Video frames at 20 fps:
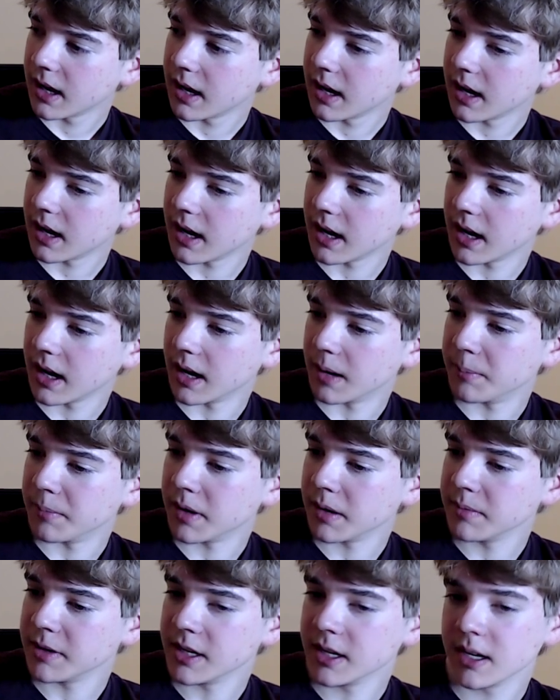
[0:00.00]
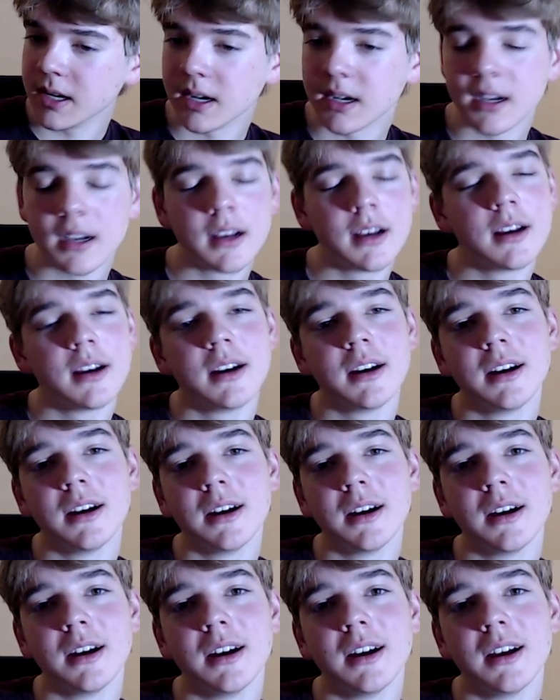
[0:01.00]
Uh, maybe, uh,
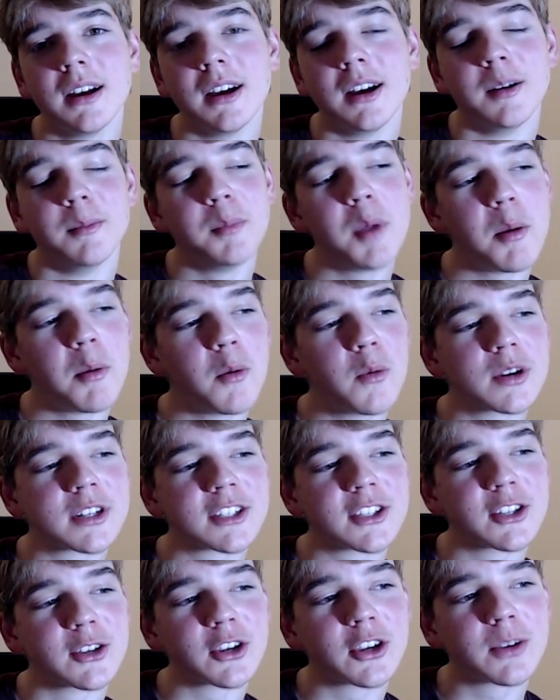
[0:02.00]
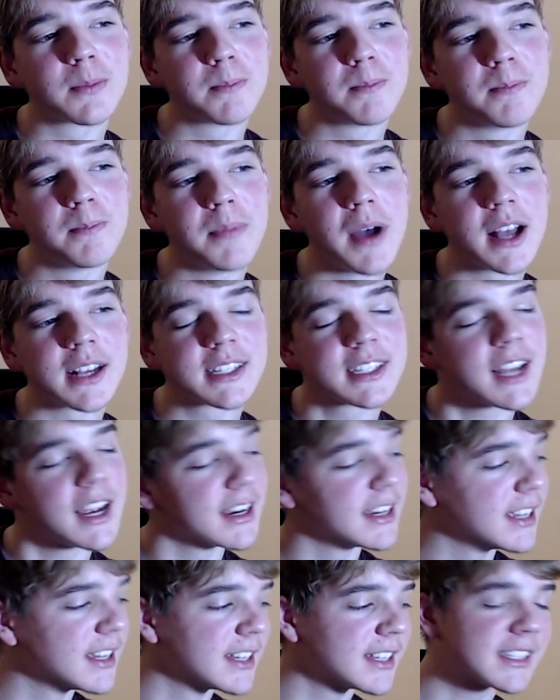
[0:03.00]
maybe it wasn't the best
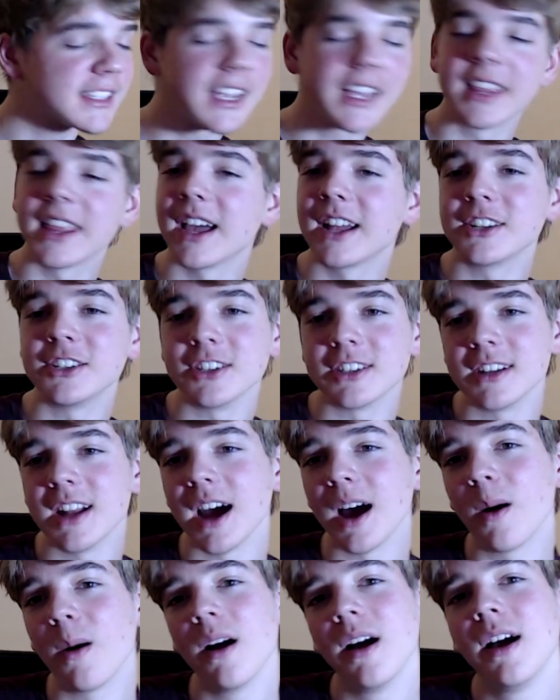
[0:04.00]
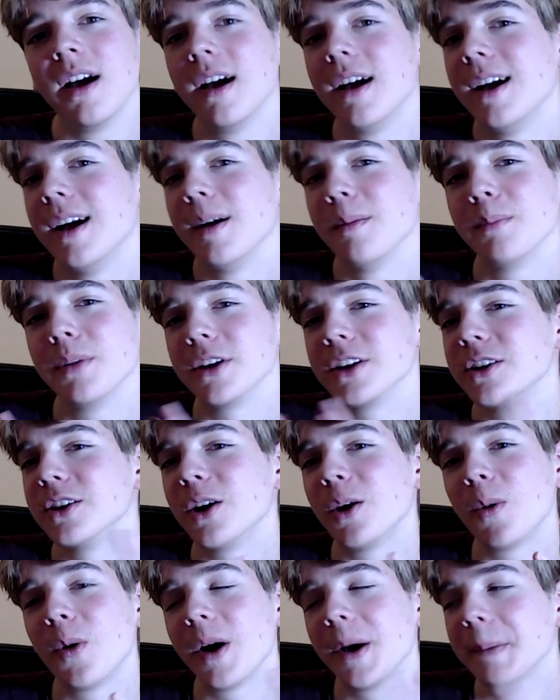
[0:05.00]
idea to say that just now. But you know
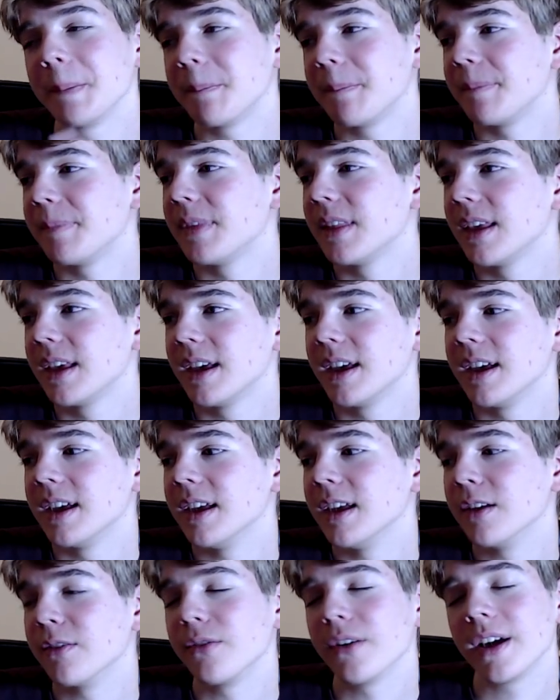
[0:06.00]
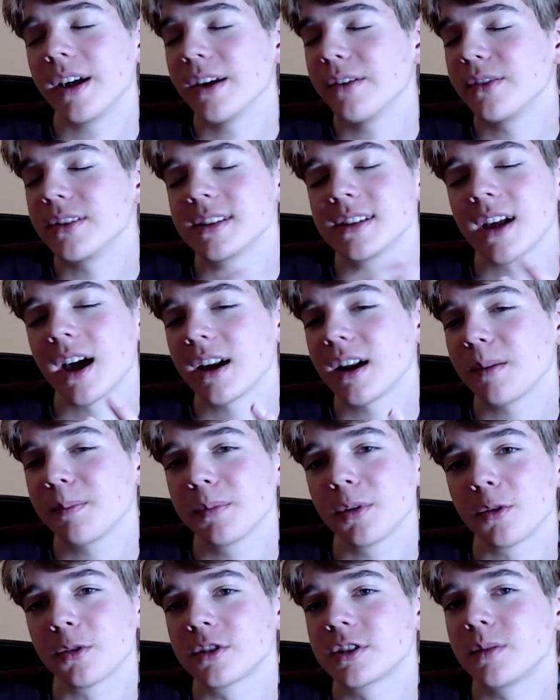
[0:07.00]
what? If if it's not
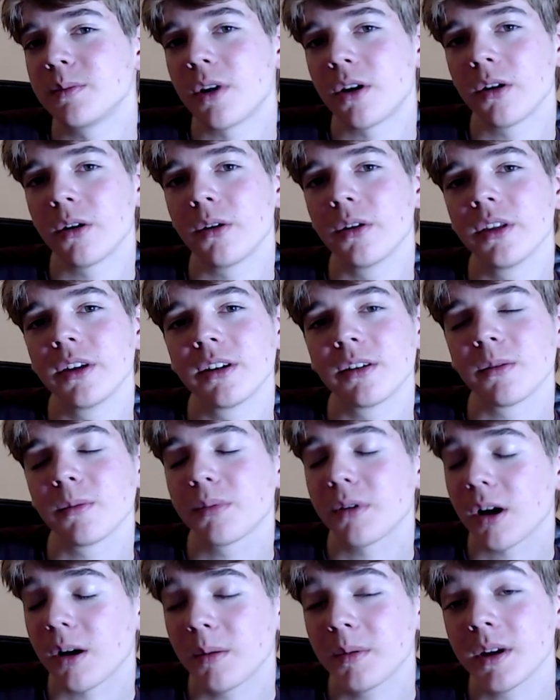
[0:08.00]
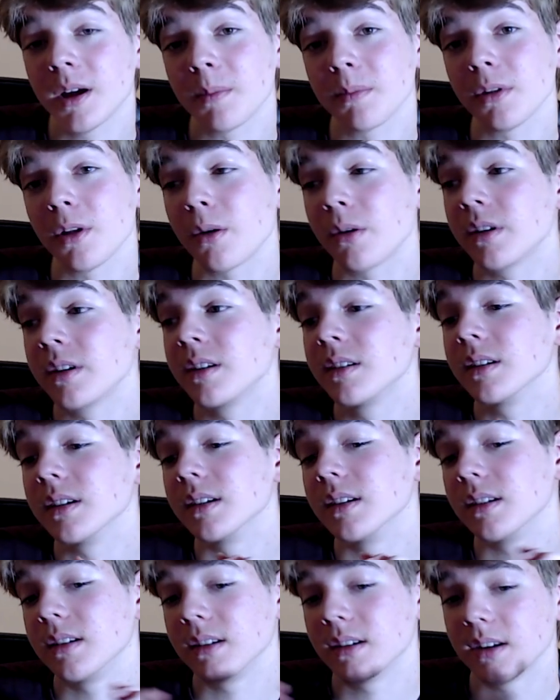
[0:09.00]
uploaded tomorrow, then it'll probably be uploaded.
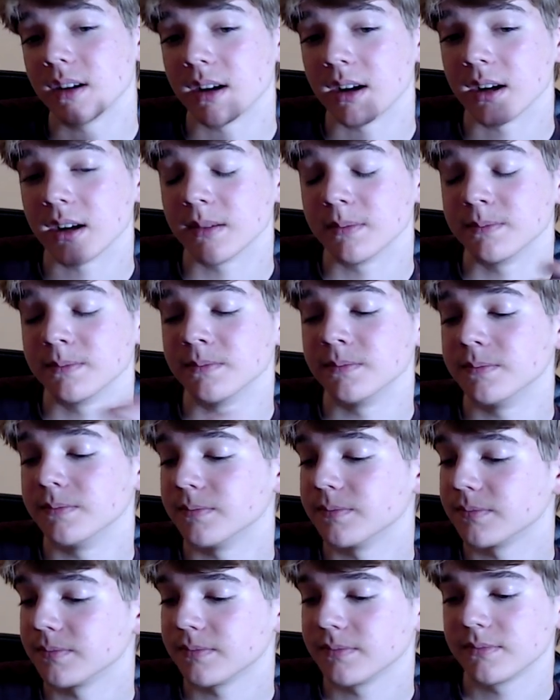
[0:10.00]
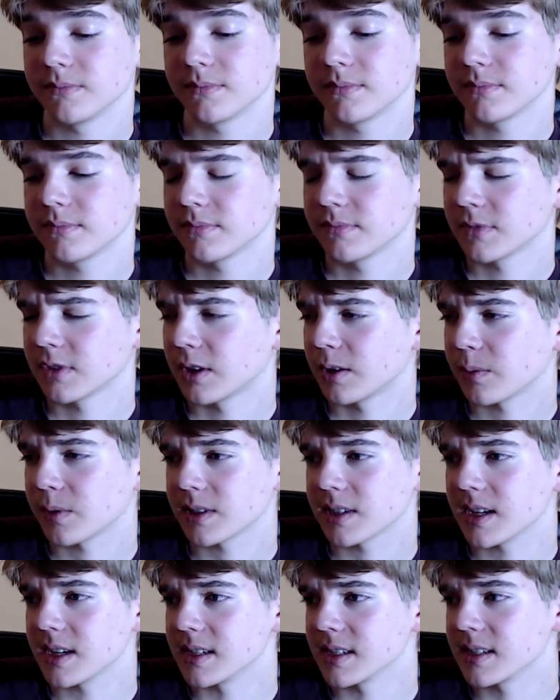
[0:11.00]
Um, what
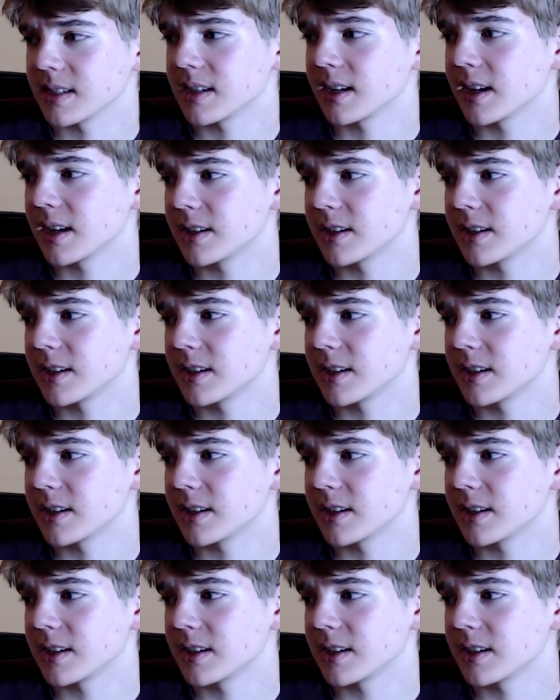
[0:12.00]
day is it today?